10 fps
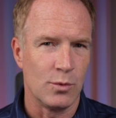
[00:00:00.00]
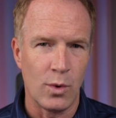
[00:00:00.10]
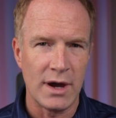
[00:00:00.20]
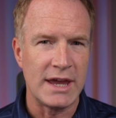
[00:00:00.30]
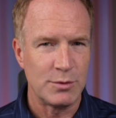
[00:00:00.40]

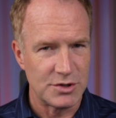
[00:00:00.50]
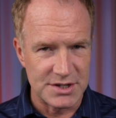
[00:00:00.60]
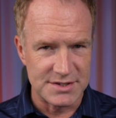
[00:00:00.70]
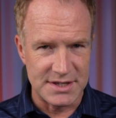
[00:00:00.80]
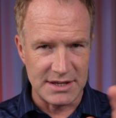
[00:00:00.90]
Wide,
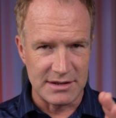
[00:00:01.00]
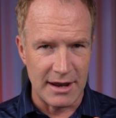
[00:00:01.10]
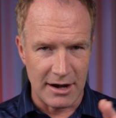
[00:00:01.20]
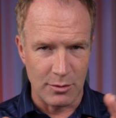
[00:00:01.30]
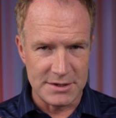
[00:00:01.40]
which is the
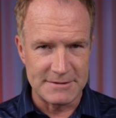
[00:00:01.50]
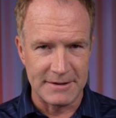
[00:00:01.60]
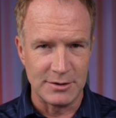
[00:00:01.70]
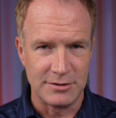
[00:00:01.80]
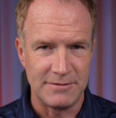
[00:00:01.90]
narrowest
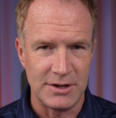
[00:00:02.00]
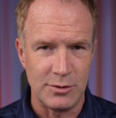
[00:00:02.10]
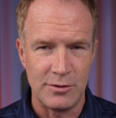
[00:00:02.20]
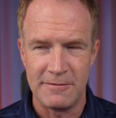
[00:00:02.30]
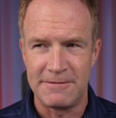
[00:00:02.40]
field of
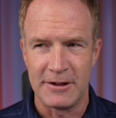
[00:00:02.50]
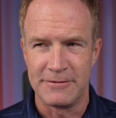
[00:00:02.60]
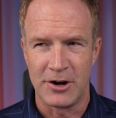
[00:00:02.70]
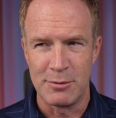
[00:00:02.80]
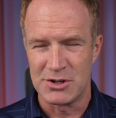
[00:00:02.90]
view, felt
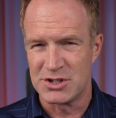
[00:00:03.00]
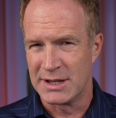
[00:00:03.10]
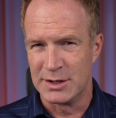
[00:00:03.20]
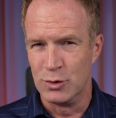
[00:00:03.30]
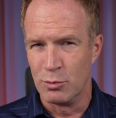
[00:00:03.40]
very much
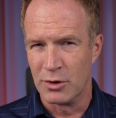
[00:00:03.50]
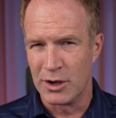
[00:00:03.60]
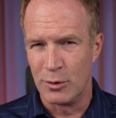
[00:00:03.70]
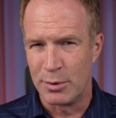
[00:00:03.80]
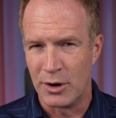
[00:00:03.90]
like a normal
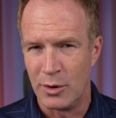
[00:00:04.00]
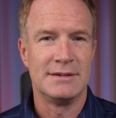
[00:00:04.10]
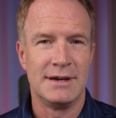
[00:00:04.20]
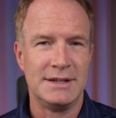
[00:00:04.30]
GoPro.